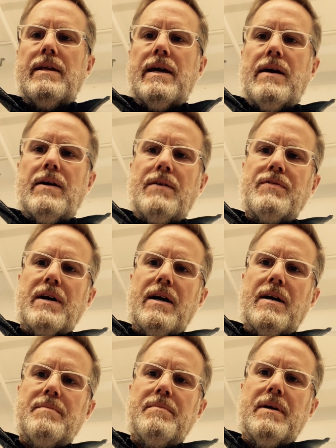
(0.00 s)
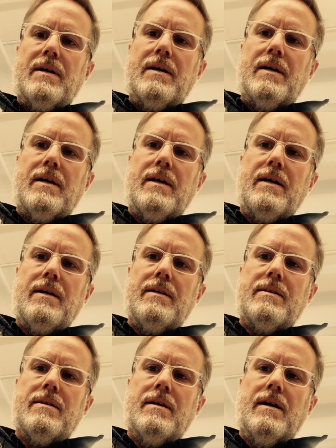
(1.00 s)
now I've got my
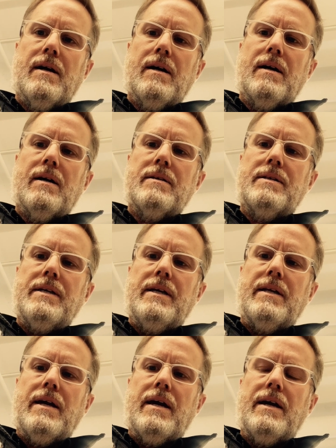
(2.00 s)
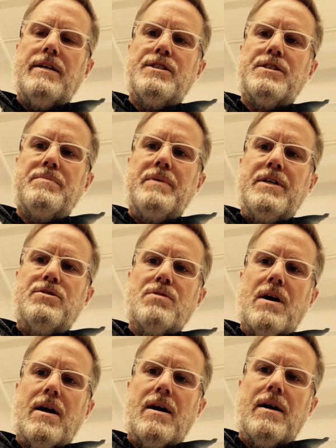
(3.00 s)
DNA should be
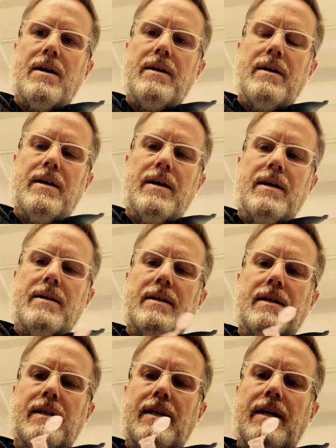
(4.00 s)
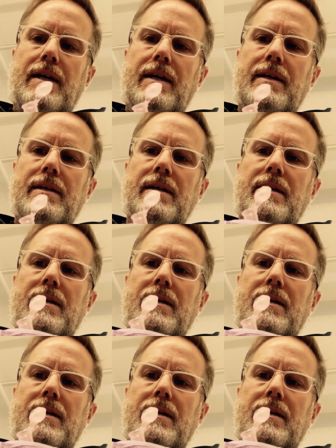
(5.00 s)
dry and clean.